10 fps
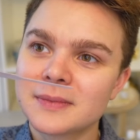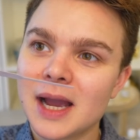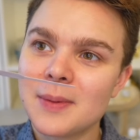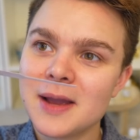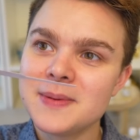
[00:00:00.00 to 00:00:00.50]

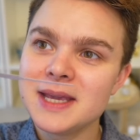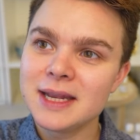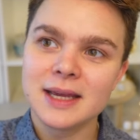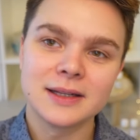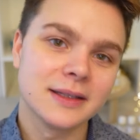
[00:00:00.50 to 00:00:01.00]
I might be
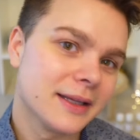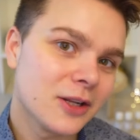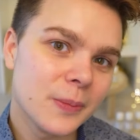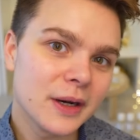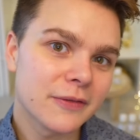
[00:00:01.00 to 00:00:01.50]
getting a
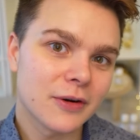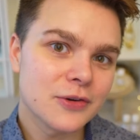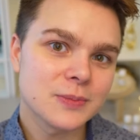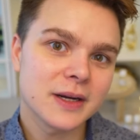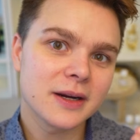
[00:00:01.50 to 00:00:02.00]
little bit of
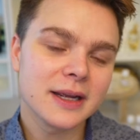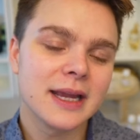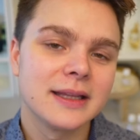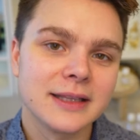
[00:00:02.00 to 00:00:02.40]
rosemary and